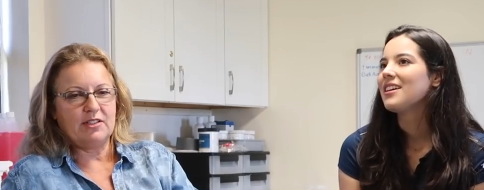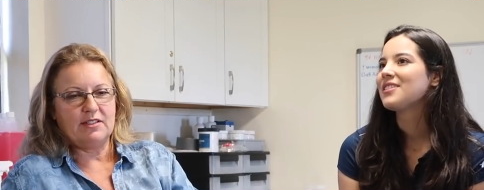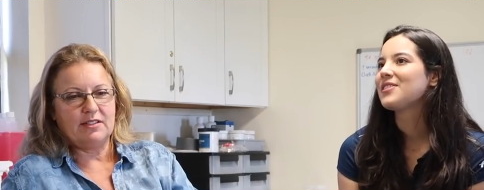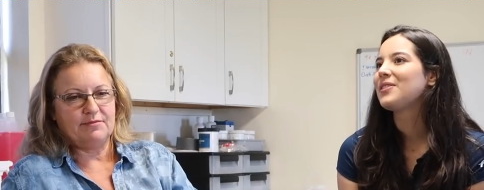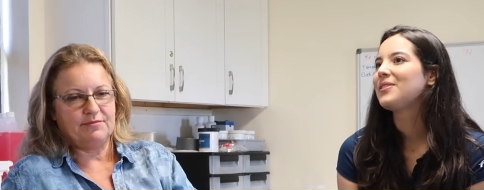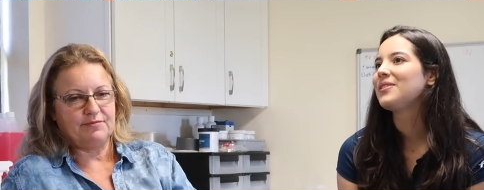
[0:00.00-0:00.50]

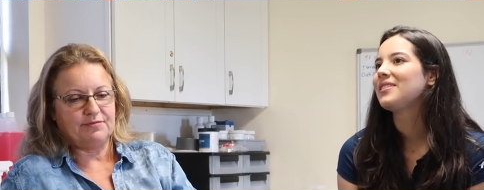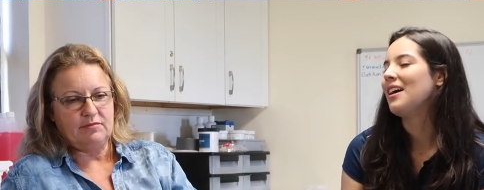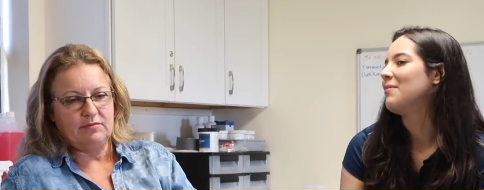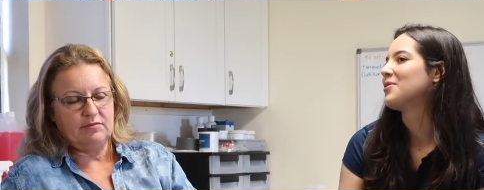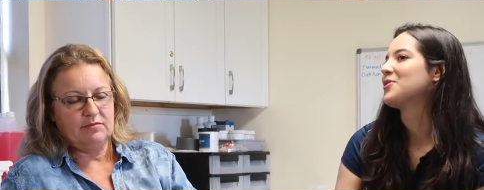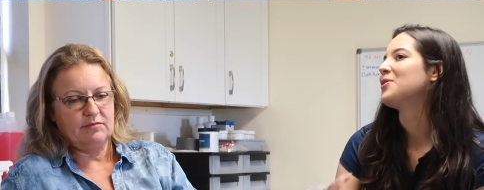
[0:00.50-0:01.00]
Speaker 1: so
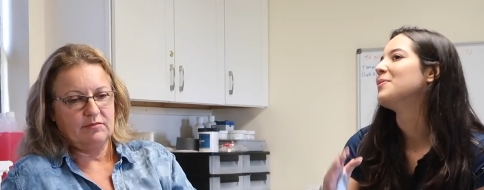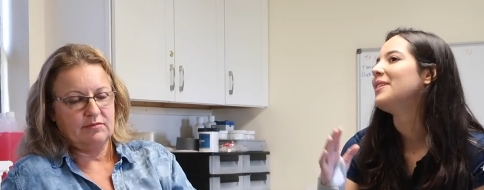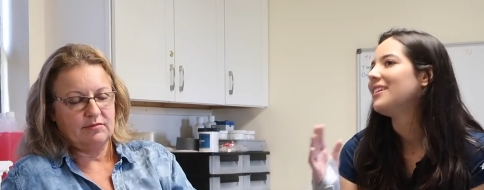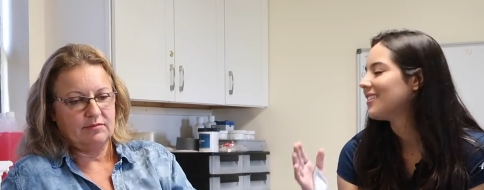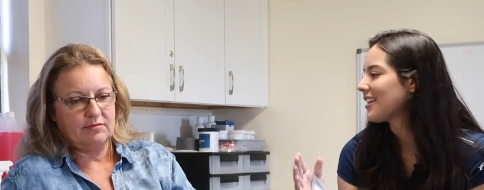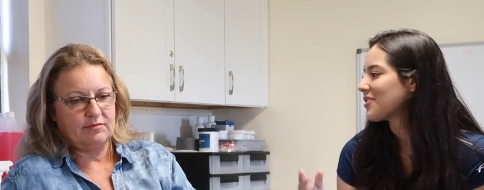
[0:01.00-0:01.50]
I'm
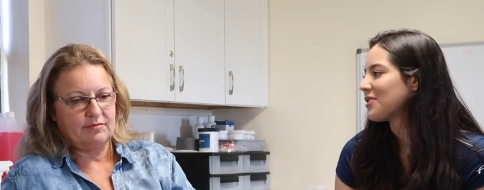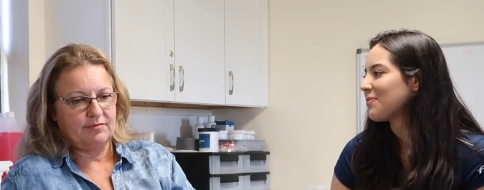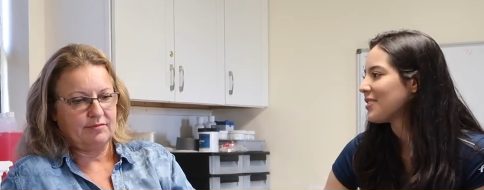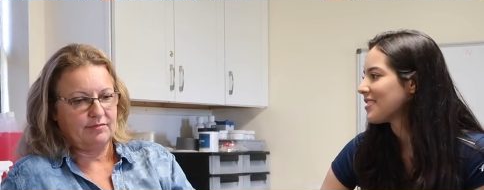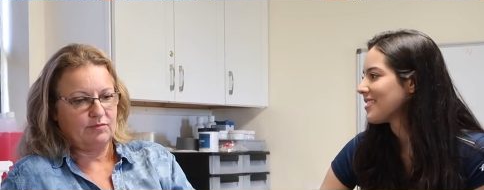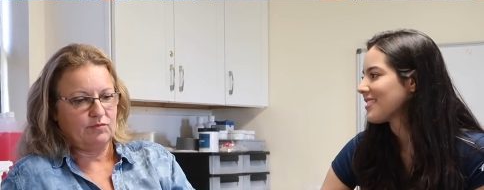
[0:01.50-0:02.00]
assuming like
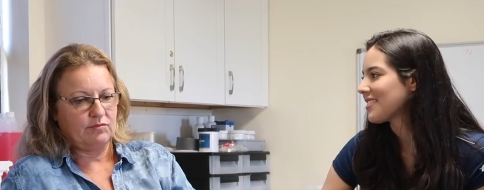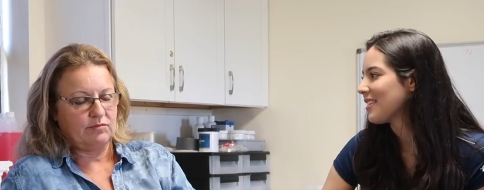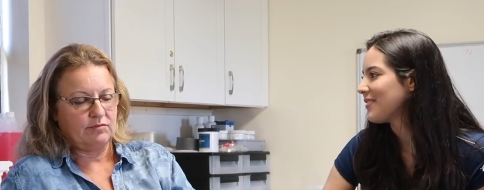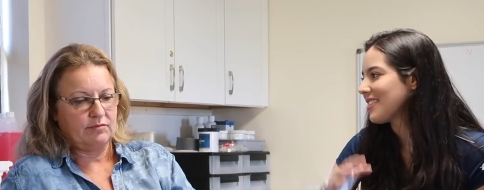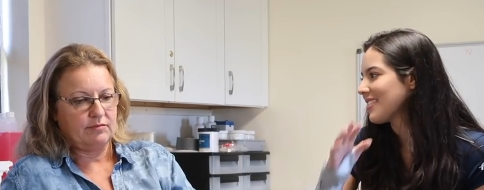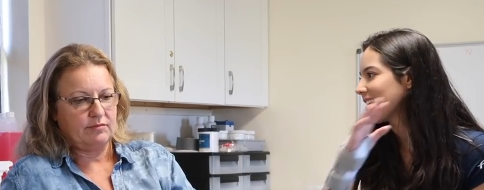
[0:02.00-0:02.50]
triplets
Speaker 2: and
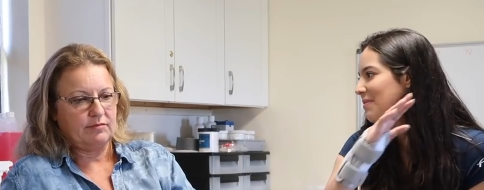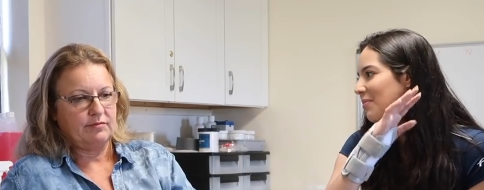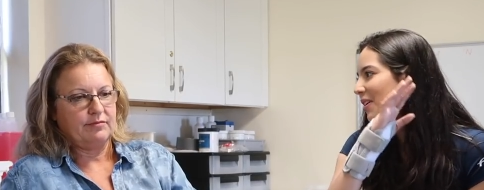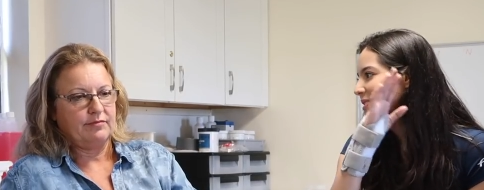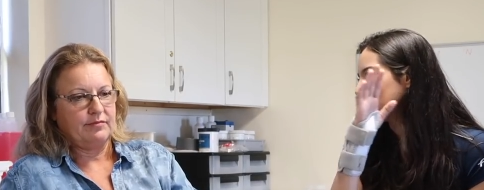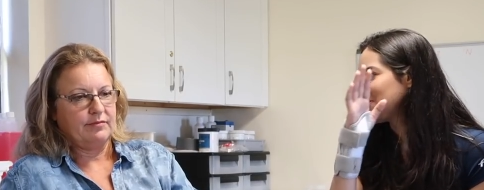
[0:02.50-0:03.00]
stuff. That's like
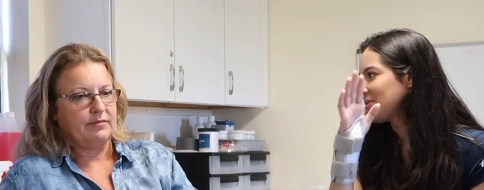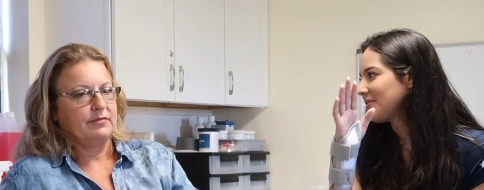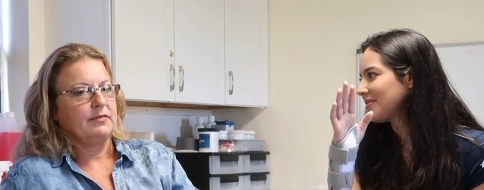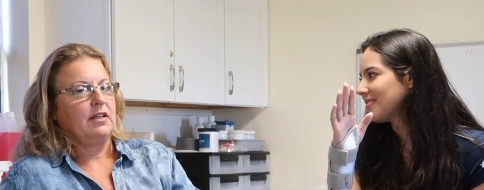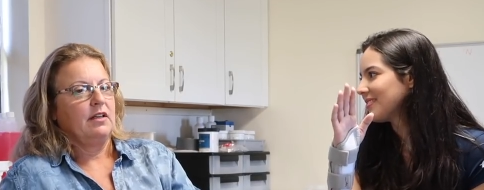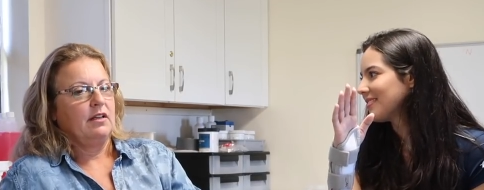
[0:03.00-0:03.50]

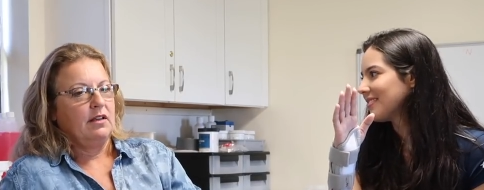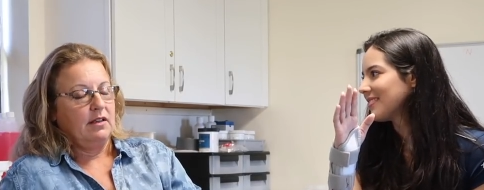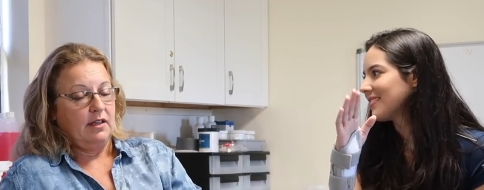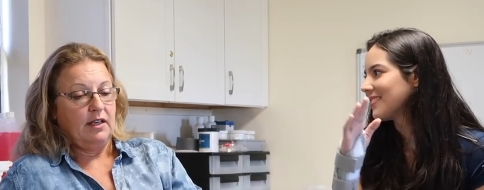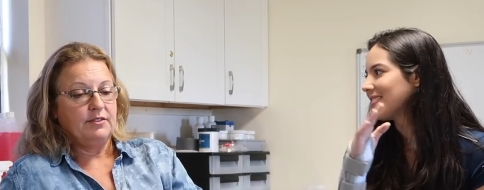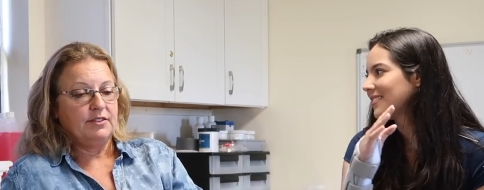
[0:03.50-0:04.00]
impossible.
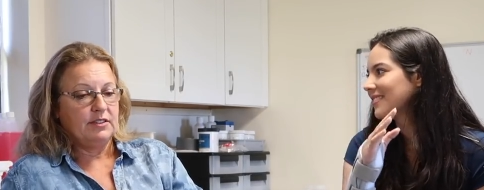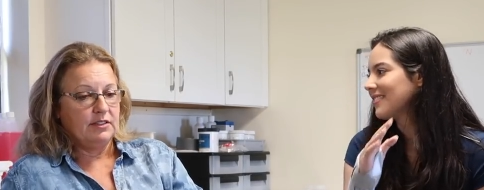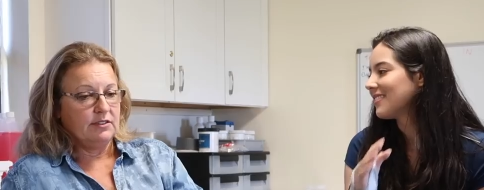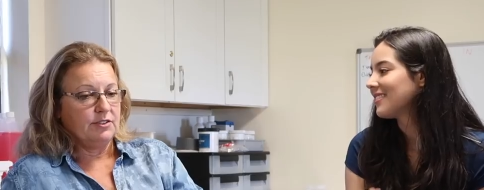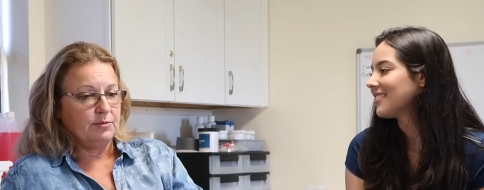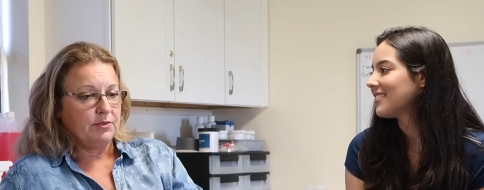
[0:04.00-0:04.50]
I've
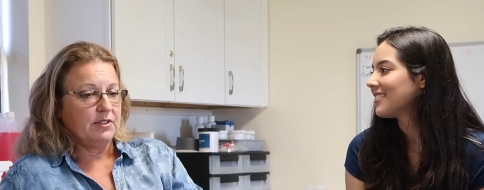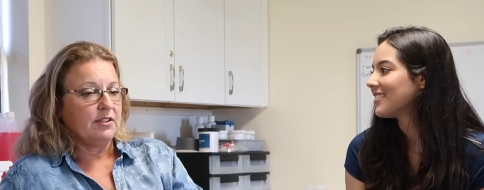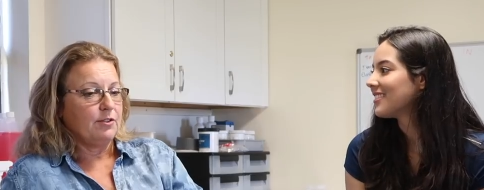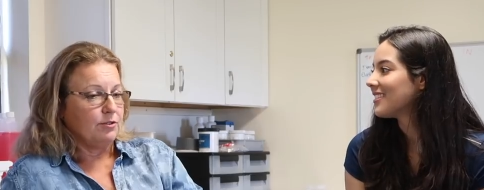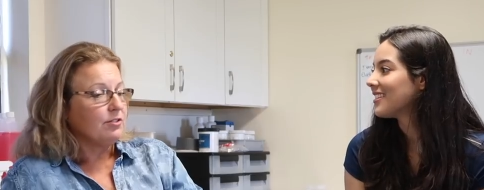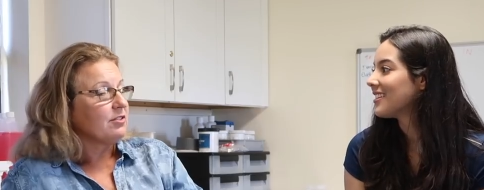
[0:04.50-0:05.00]
seen
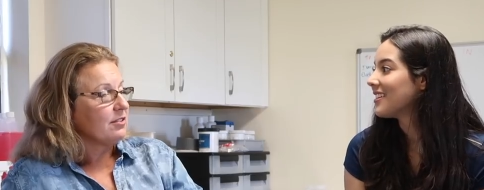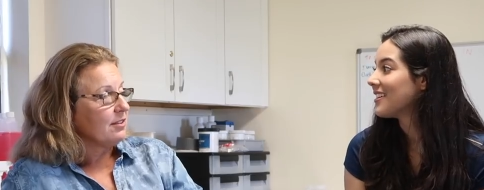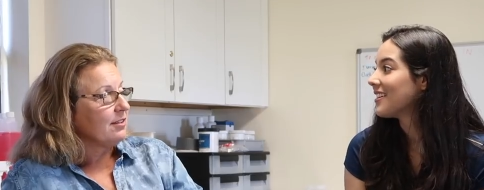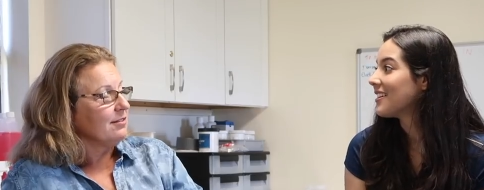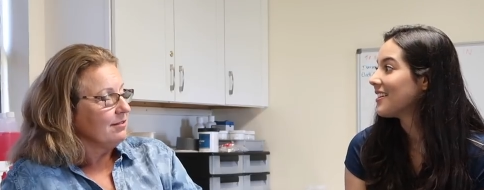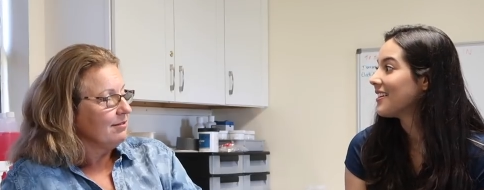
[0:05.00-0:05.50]
triplets on
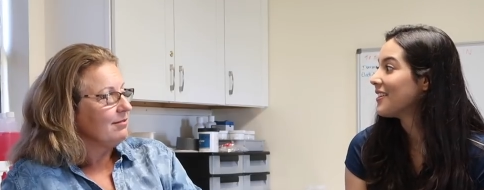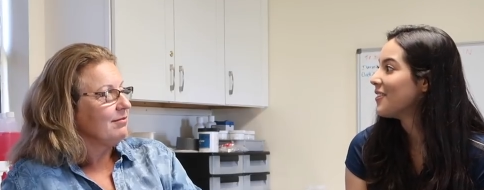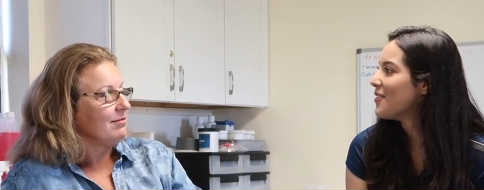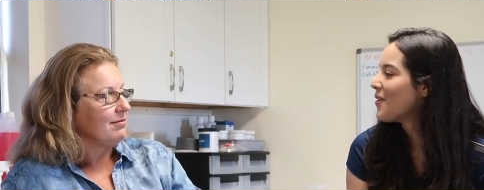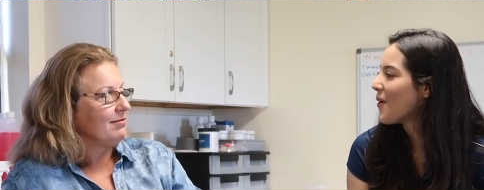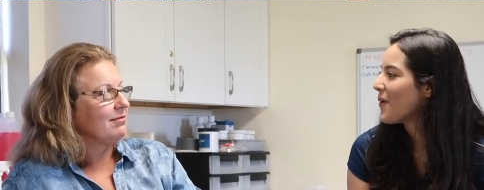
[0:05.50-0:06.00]
ultrasound.
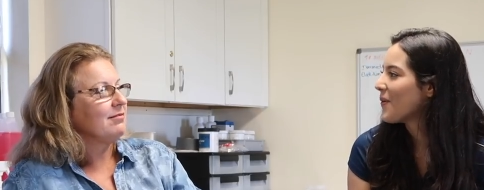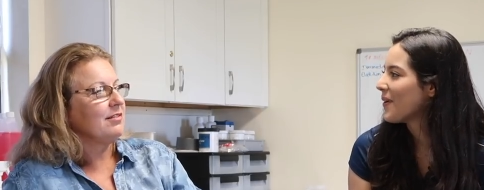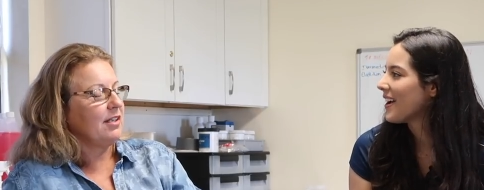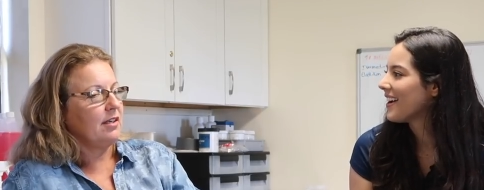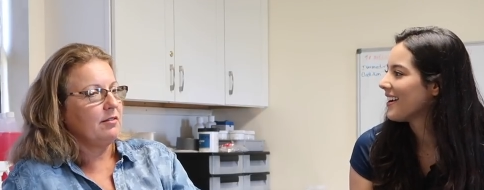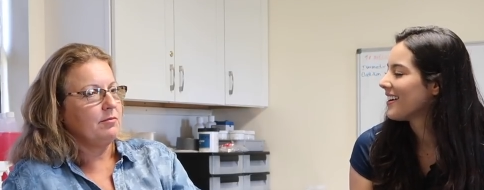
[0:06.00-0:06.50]
No
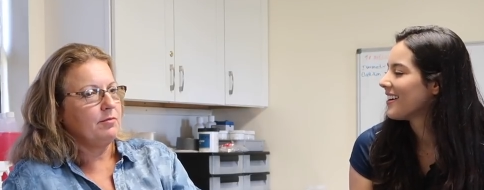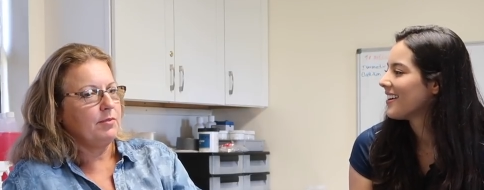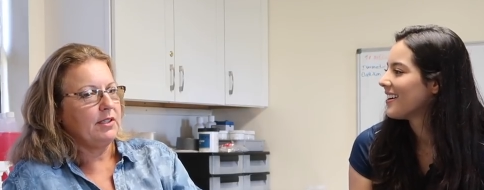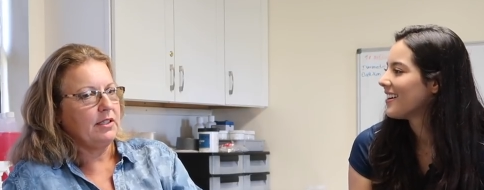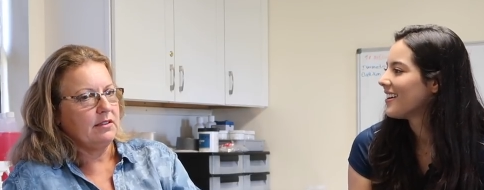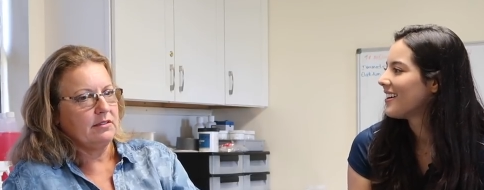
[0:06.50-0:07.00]
way. Yeah,
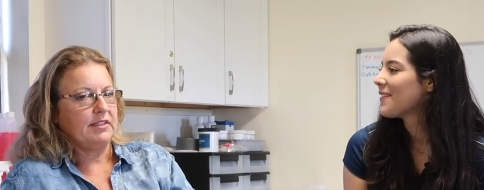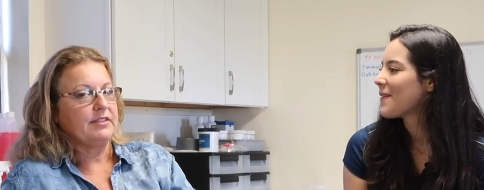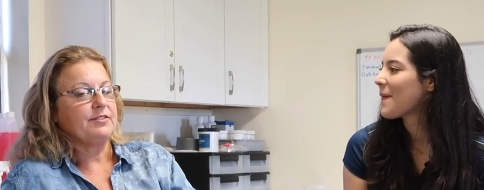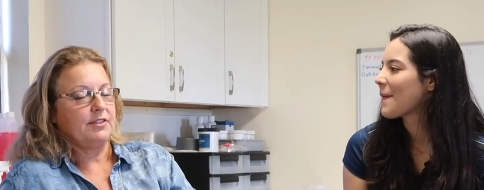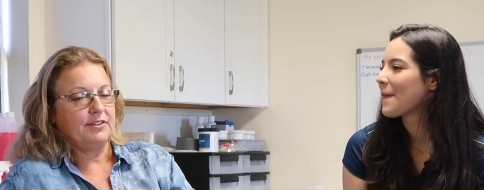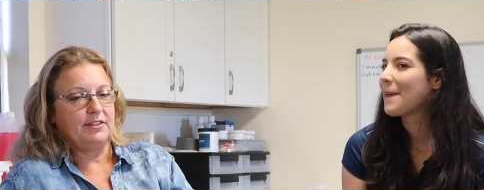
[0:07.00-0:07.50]
but
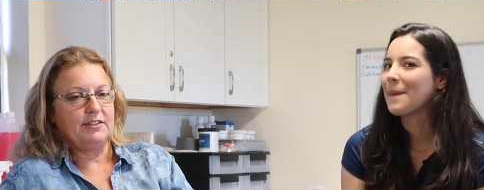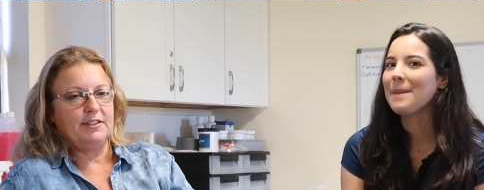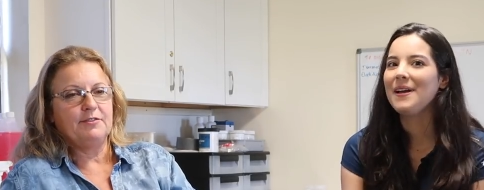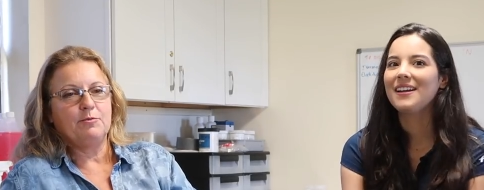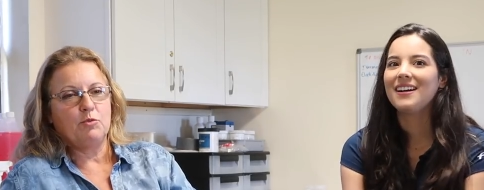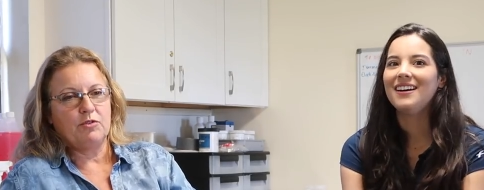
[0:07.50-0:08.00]
that's very. Oh my